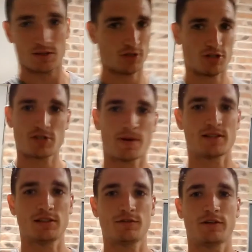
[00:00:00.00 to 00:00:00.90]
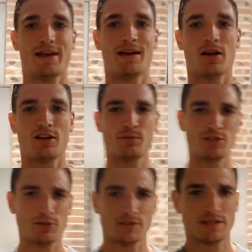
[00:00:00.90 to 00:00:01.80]
So just about to leave for that. All I've
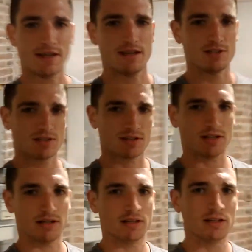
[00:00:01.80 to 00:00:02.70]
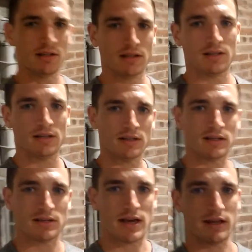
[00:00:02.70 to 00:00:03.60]
been doing today is just kind of
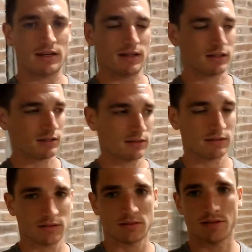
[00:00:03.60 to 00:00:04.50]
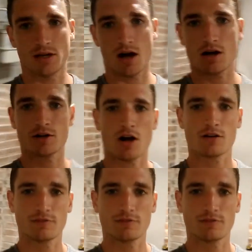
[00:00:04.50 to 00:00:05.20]
editing the Hong Kong